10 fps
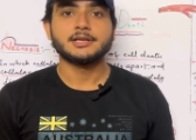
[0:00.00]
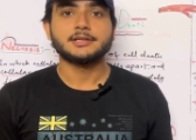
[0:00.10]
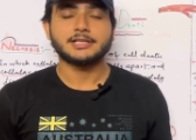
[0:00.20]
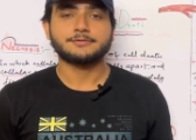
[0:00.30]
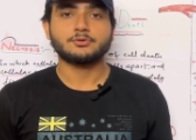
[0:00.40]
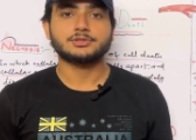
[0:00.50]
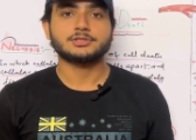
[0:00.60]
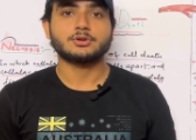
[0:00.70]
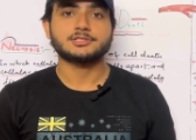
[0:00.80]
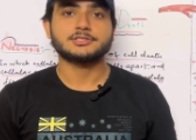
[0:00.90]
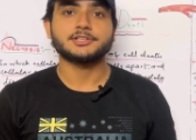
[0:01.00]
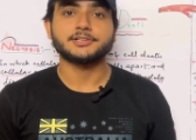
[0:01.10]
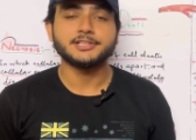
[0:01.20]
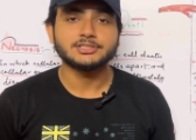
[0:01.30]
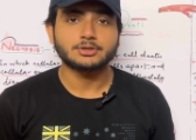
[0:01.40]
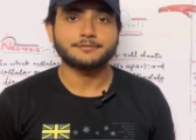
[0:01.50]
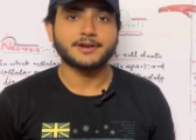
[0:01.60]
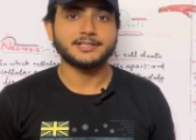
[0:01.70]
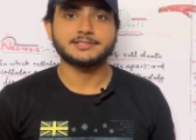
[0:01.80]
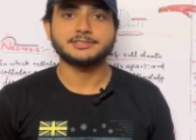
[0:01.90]
therefore causes the release of
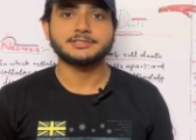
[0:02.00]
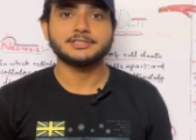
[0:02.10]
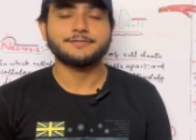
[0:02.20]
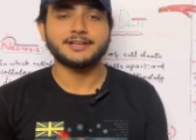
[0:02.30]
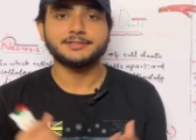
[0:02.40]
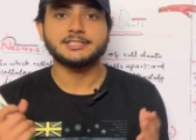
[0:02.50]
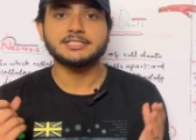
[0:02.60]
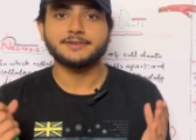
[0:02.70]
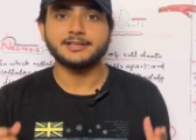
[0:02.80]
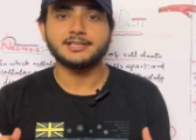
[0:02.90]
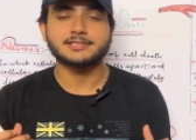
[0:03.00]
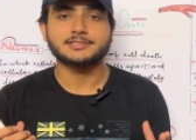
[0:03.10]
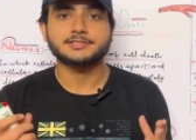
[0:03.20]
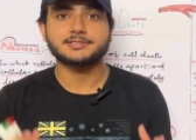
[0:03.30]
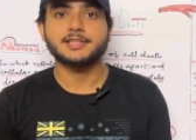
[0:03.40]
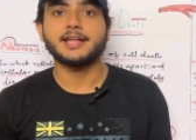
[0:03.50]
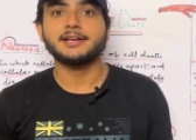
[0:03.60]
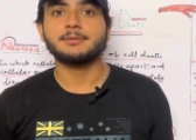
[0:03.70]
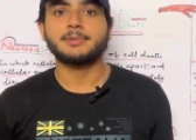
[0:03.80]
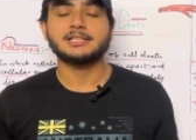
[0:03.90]
fatty acid. These fatty acids then
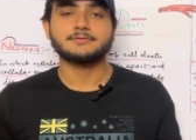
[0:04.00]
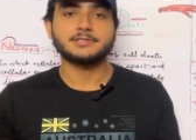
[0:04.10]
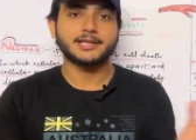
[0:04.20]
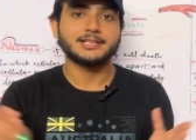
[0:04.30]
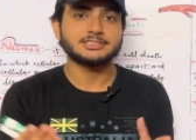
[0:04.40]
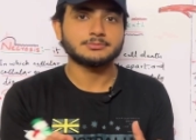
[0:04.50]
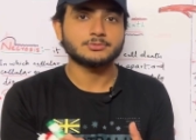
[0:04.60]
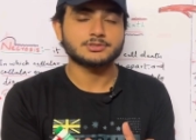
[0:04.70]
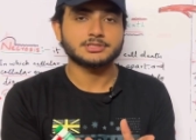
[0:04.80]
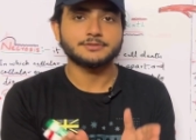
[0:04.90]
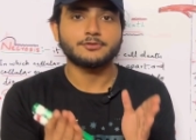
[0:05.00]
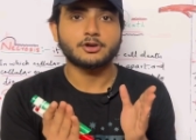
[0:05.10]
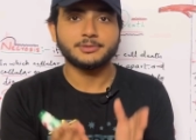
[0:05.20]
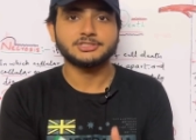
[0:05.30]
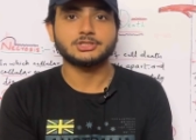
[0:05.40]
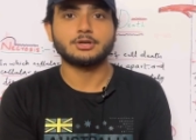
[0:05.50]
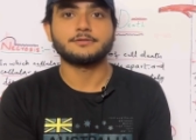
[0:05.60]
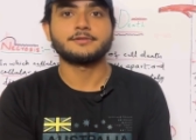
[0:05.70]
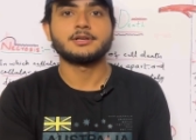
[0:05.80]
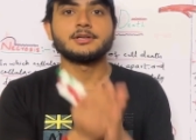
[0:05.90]
combines with the calcium, causes the formation
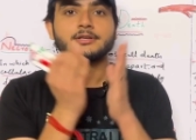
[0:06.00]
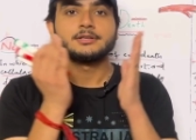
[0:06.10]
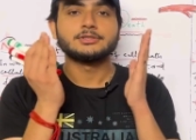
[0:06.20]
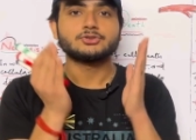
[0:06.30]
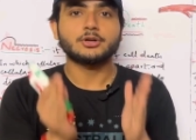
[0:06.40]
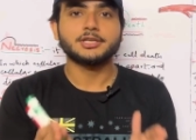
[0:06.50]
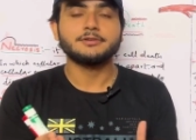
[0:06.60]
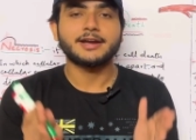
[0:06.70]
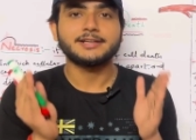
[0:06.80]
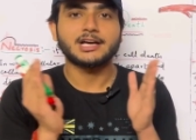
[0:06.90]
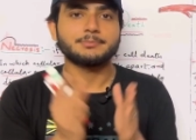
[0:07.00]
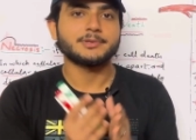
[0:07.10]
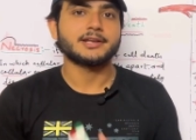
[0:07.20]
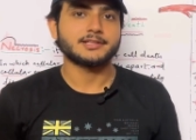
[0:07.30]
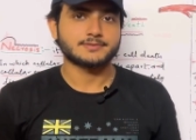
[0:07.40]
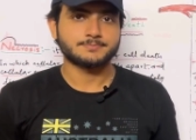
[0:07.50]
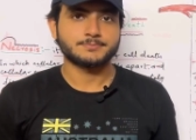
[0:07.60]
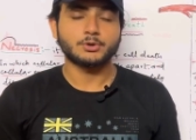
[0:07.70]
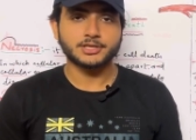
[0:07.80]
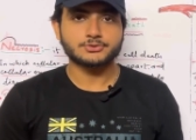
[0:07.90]
of chalky white appearance.
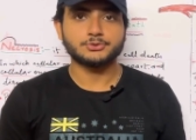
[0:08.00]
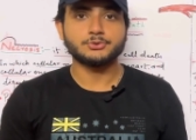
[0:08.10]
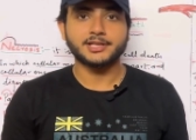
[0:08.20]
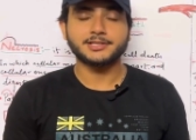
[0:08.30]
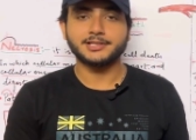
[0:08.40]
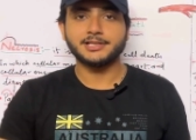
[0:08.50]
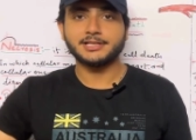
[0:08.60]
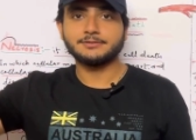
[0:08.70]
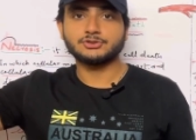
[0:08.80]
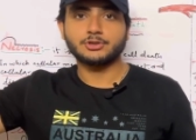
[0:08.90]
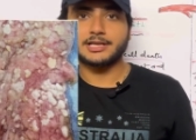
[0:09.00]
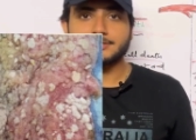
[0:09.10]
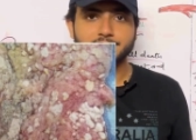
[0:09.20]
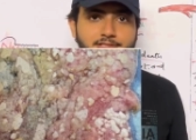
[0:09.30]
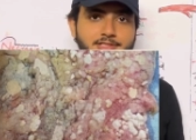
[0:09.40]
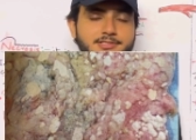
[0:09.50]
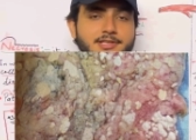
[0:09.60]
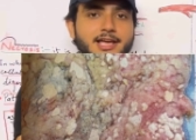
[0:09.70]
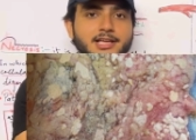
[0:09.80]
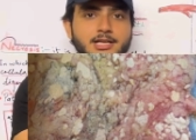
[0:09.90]
Okay, so you can clearly visualize it in this
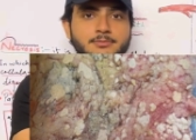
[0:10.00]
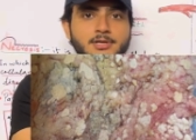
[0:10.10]
diagram.